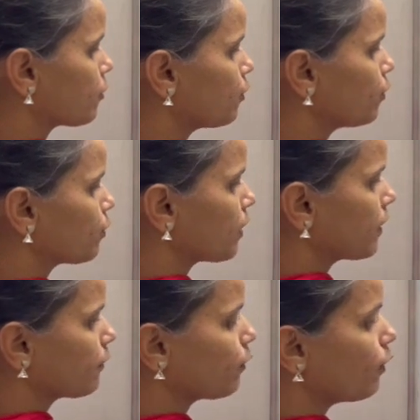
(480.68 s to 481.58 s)
2,
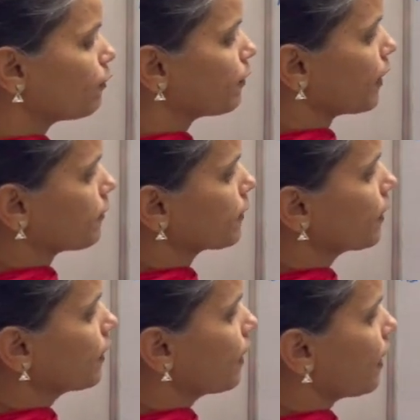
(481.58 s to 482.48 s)
3, 4, 5.
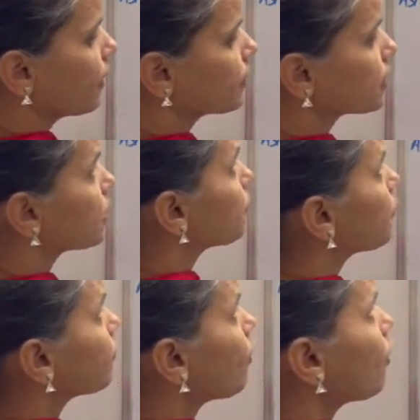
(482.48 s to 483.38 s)
And the sum
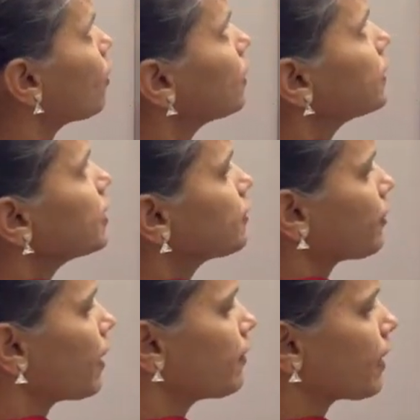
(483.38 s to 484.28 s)
of all these
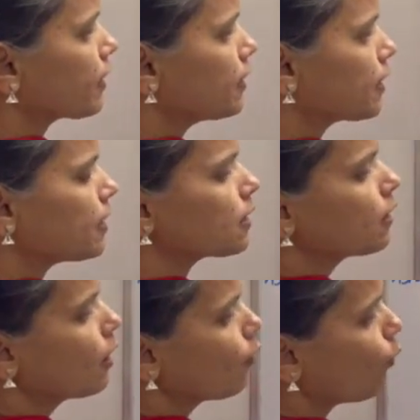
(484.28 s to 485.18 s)
5 angles is
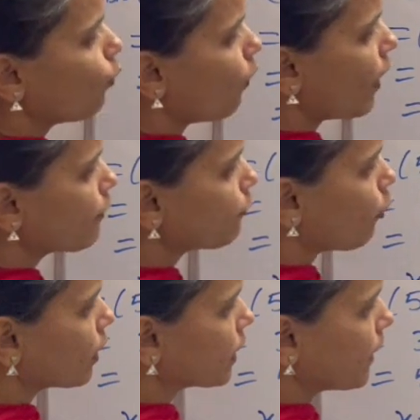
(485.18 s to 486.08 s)

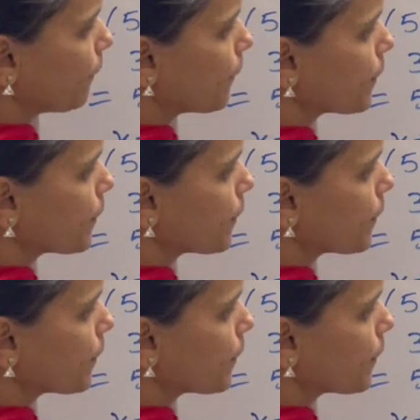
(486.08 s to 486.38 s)
540.